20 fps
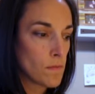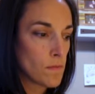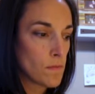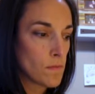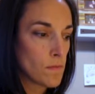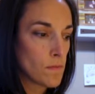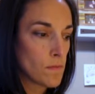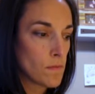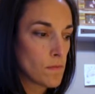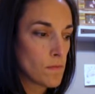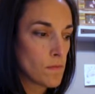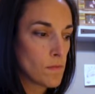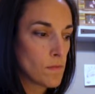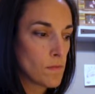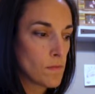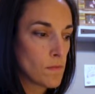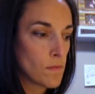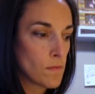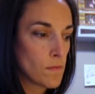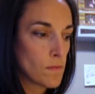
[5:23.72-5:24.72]

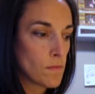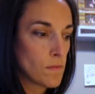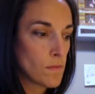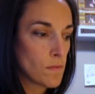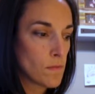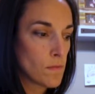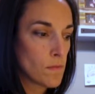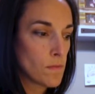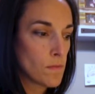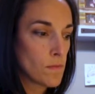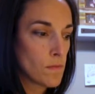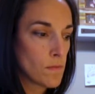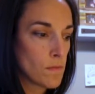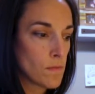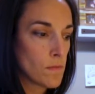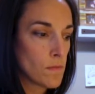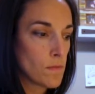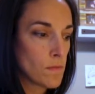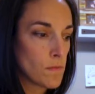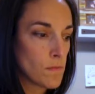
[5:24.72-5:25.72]

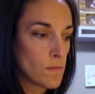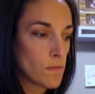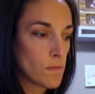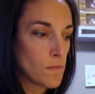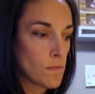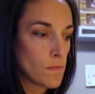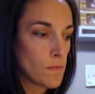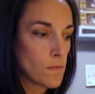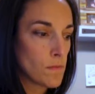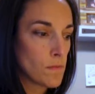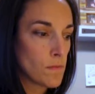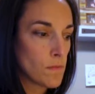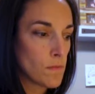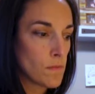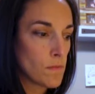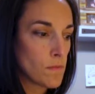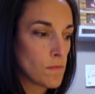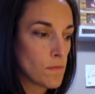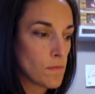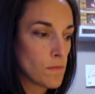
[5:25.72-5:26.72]

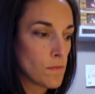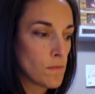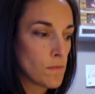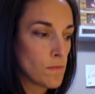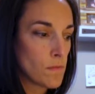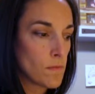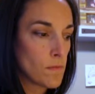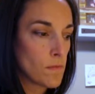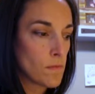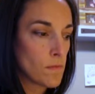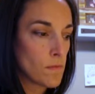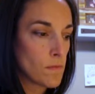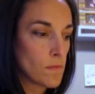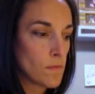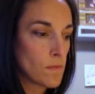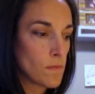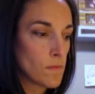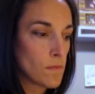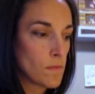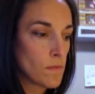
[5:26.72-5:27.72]

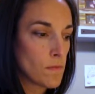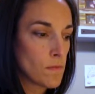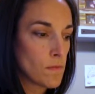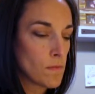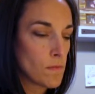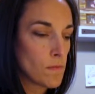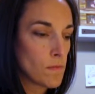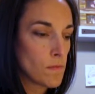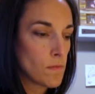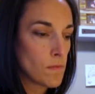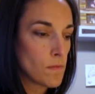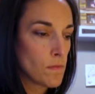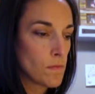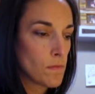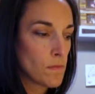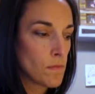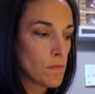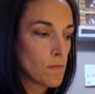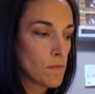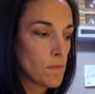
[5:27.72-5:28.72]

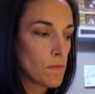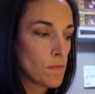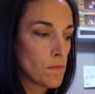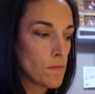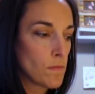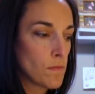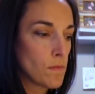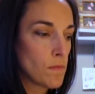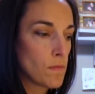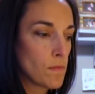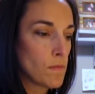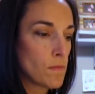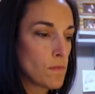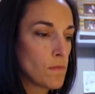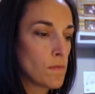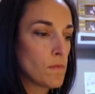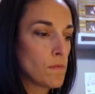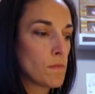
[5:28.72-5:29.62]
The person shown says nothing.